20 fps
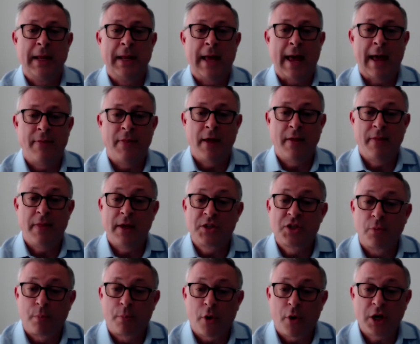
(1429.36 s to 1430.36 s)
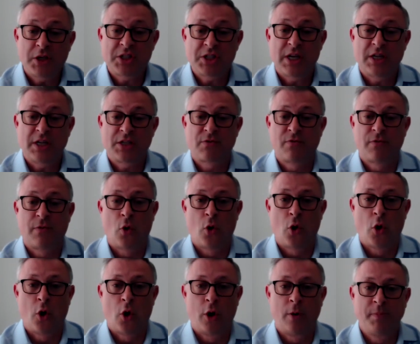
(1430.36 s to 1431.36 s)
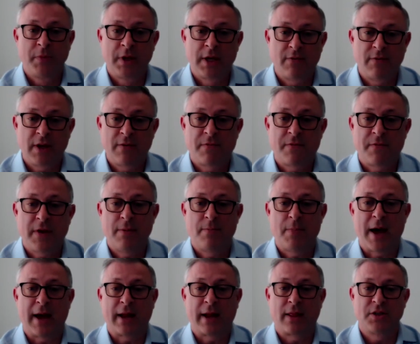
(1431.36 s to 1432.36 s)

And then there's a process for giving feedback.